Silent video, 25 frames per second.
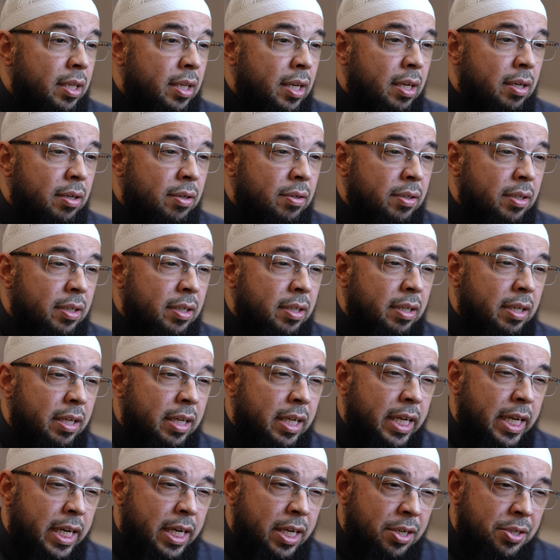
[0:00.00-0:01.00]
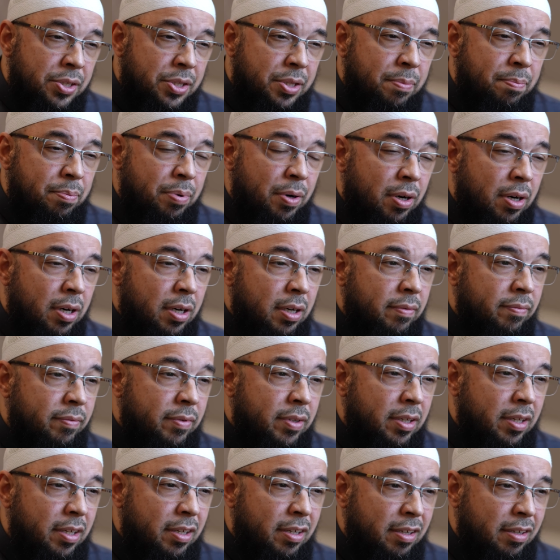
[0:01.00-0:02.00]
Now, here's the part
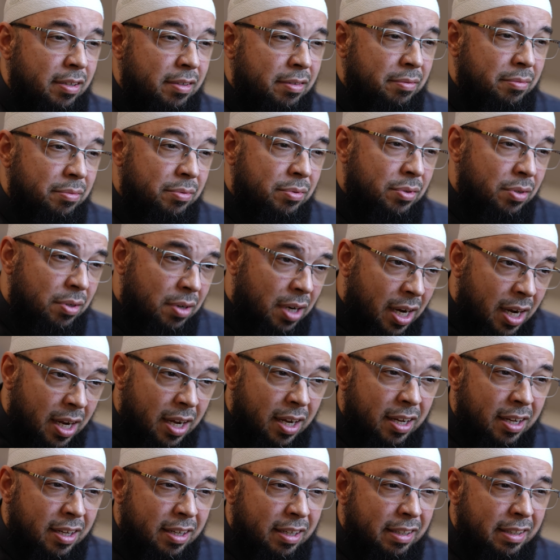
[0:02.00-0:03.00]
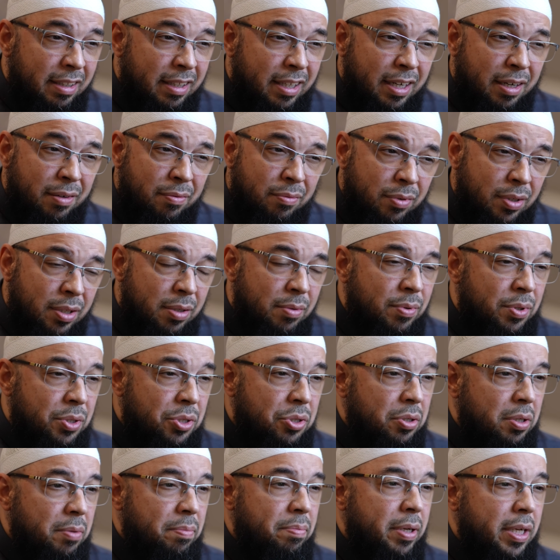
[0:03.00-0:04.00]
of the dua that I really
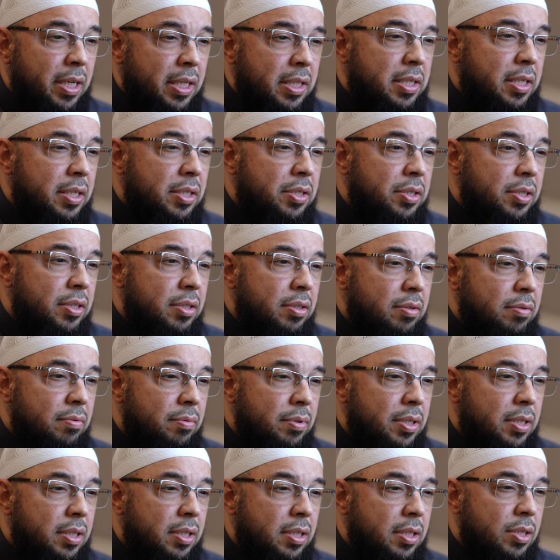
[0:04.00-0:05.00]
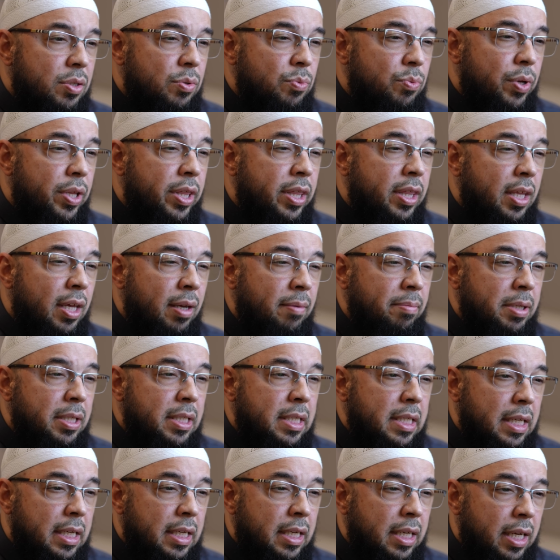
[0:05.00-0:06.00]
want you to pay attention to, which is
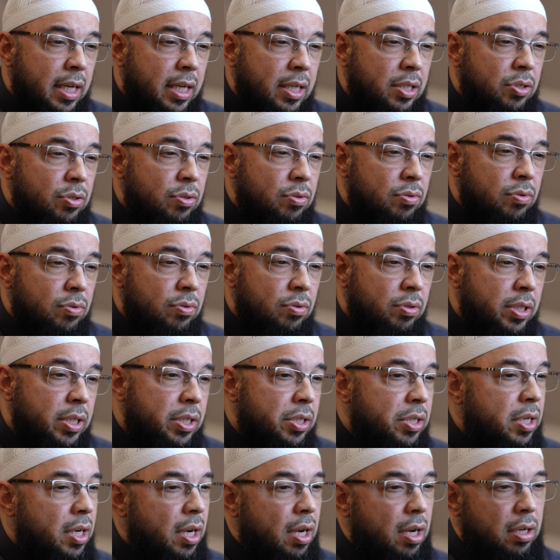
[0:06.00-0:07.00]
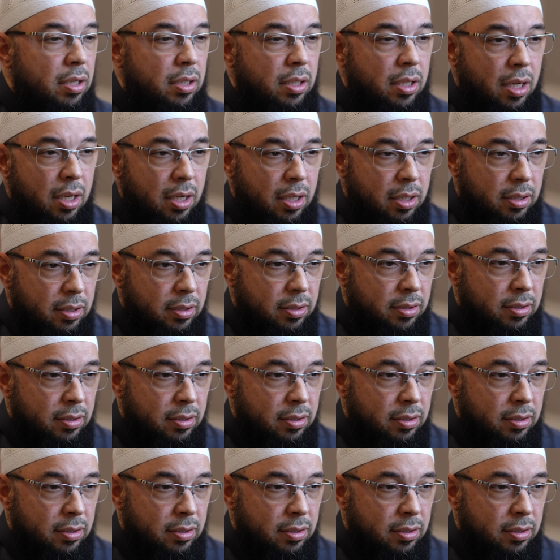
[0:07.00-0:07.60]
wabtallatil ajru, insha-Allah.